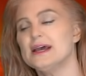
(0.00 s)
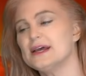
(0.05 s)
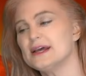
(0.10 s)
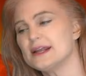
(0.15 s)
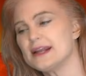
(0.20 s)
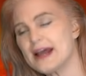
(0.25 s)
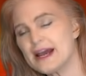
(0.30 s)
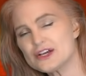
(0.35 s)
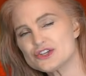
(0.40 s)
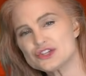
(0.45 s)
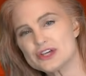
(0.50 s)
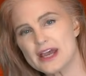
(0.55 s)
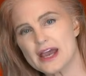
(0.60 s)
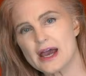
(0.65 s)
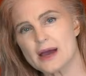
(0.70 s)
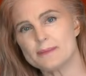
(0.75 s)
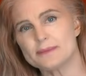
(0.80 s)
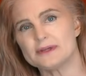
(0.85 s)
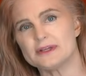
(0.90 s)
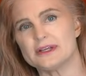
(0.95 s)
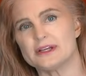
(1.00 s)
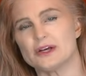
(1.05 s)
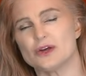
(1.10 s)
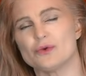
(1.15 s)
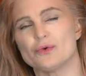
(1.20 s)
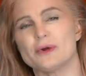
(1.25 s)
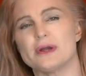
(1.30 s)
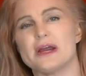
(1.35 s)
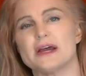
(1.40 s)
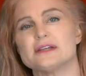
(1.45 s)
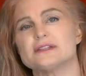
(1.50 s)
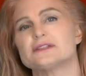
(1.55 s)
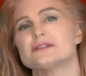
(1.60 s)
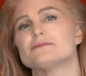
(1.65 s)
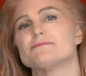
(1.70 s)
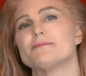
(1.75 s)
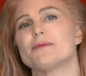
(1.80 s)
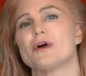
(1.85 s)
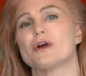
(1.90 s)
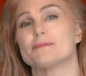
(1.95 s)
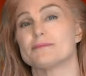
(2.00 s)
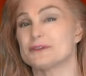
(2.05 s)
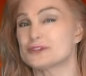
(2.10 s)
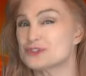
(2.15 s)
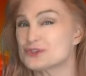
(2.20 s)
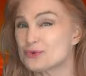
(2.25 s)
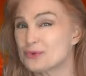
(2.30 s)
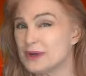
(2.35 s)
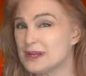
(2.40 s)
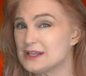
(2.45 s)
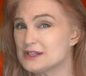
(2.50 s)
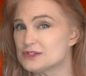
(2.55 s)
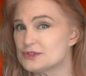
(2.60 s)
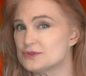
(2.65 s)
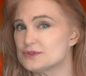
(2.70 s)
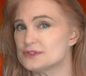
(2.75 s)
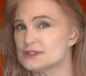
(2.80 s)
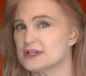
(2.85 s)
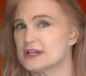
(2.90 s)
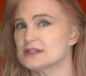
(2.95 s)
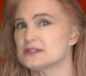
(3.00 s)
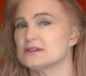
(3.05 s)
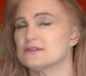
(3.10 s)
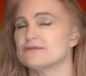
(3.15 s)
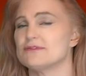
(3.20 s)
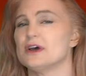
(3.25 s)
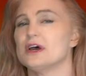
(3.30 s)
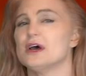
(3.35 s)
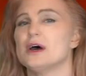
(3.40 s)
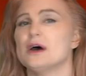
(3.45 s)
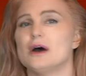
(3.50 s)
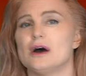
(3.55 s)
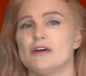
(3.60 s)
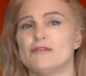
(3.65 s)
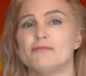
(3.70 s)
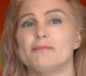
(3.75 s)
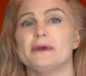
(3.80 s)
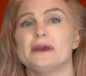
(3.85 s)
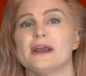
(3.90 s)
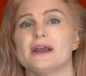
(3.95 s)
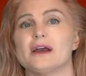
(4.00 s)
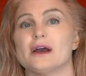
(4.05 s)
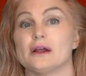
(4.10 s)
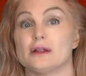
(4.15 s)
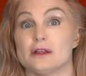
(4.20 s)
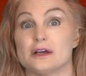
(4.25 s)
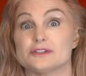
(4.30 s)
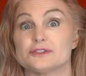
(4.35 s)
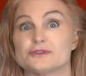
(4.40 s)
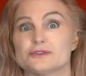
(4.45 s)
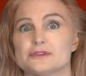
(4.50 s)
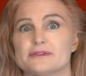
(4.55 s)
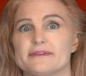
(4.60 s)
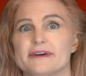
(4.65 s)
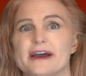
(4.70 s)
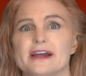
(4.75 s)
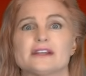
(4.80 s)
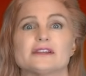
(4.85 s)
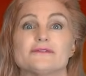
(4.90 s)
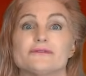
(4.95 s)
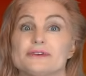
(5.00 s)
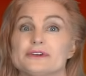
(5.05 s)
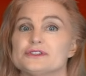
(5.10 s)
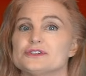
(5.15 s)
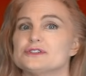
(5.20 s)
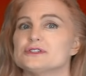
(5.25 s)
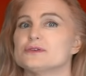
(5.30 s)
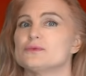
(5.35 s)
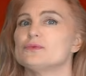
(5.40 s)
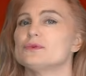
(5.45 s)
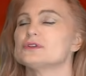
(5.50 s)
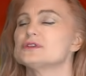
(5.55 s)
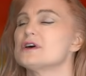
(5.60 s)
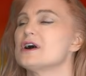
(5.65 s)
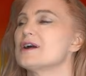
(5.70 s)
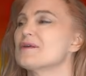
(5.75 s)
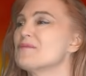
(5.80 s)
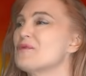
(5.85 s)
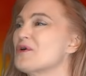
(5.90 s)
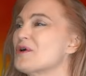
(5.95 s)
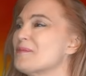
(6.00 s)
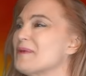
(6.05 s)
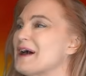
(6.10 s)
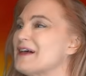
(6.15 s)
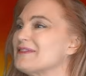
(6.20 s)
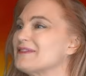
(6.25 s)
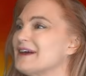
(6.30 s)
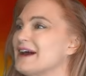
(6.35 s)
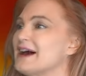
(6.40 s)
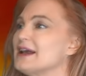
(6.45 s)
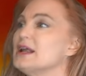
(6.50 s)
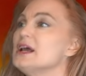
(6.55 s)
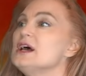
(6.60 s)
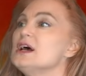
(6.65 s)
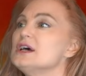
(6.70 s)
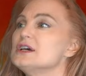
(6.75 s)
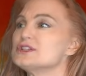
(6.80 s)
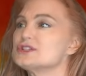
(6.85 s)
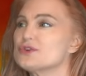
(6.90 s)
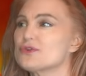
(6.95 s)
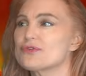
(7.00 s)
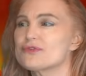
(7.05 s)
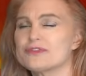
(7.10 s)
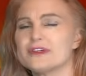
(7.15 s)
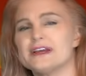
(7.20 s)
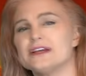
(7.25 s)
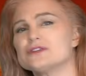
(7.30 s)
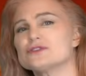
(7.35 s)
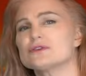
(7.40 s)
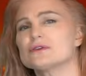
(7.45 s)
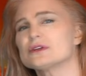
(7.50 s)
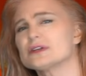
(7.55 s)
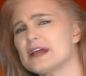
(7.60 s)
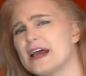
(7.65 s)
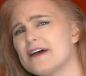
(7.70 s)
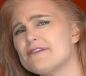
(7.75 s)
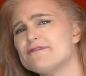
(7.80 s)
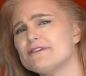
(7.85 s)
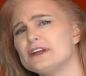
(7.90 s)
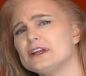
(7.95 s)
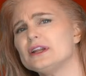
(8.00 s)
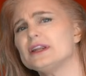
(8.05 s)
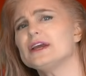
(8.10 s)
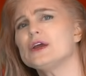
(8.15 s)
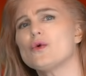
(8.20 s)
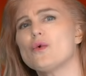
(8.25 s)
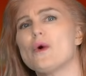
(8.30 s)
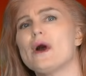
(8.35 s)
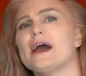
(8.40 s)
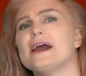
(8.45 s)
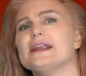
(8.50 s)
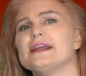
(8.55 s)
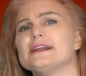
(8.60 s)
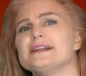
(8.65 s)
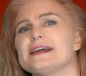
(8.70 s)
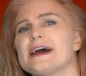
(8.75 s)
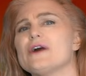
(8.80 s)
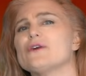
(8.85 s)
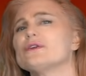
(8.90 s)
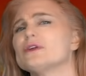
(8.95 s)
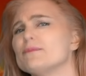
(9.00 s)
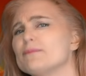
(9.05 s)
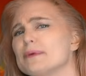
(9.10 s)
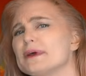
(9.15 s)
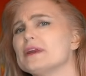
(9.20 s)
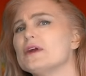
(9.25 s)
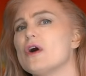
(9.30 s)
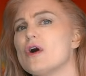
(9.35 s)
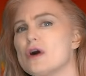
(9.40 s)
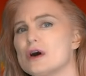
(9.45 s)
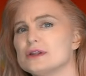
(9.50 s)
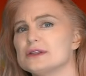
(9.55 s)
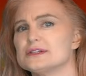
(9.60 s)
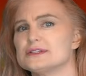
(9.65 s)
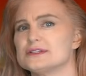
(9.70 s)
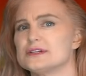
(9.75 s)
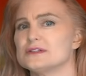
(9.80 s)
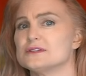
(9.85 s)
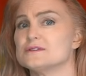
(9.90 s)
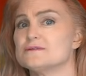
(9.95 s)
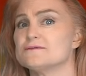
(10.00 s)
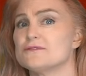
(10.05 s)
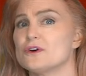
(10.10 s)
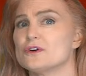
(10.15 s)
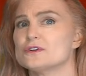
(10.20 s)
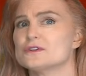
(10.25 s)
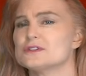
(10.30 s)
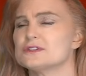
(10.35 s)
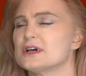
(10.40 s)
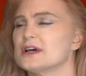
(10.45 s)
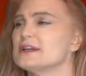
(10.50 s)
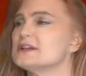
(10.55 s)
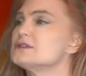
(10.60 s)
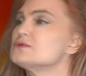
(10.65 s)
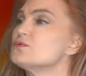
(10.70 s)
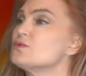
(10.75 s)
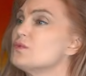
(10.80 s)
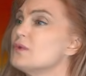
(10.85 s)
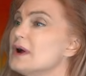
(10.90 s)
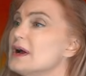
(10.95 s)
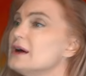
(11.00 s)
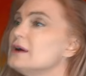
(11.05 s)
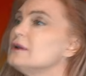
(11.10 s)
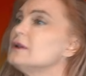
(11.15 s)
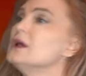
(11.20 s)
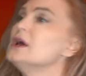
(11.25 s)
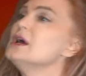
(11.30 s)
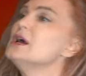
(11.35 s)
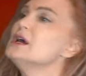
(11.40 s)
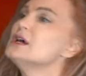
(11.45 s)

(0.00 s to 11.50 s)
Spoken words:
It actually happened in a quiescent part between two sets of big clusters of active regions, and we'll talk more about that. So things are definitely quieting down a bit on the sun's far side as well.